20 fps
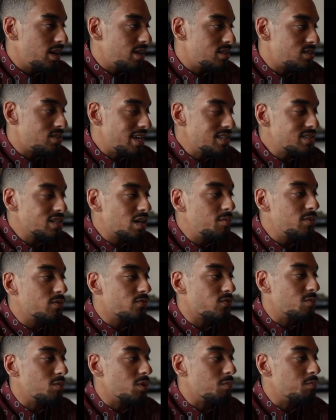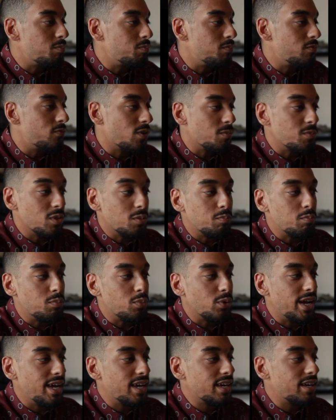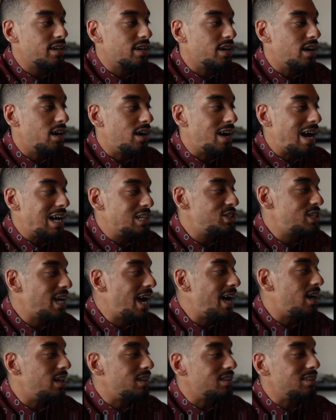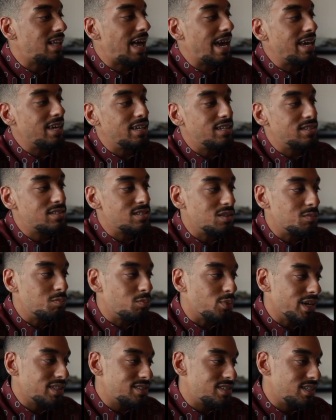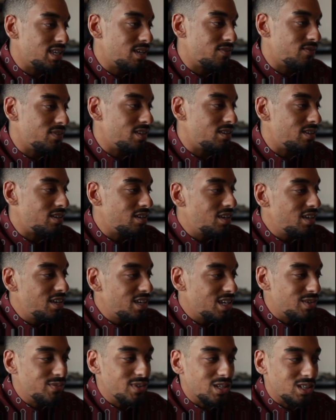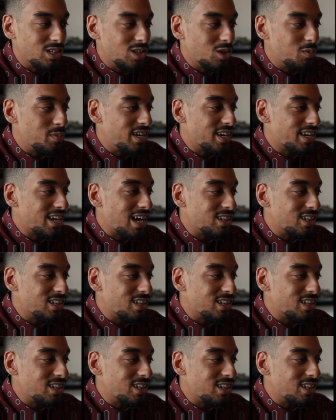And so that's coming from the brick. I shot a light into the brick to give it a little bit of